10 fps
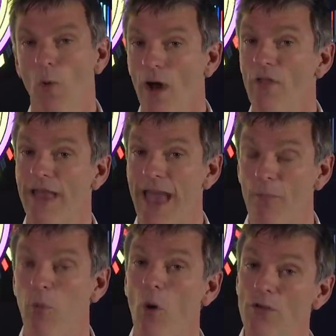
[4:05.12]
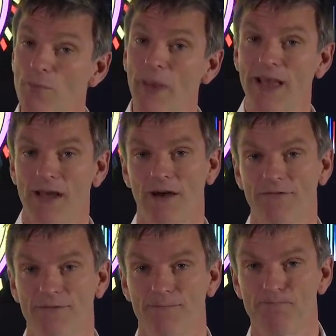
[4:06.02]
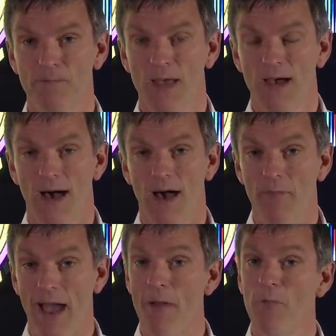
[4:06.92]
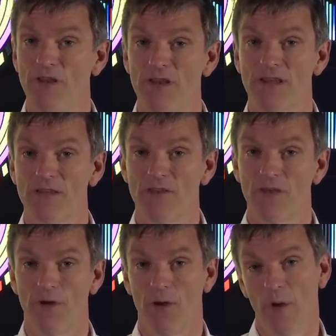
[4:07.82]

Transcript: Well, the gap was big enough, and we did consider it.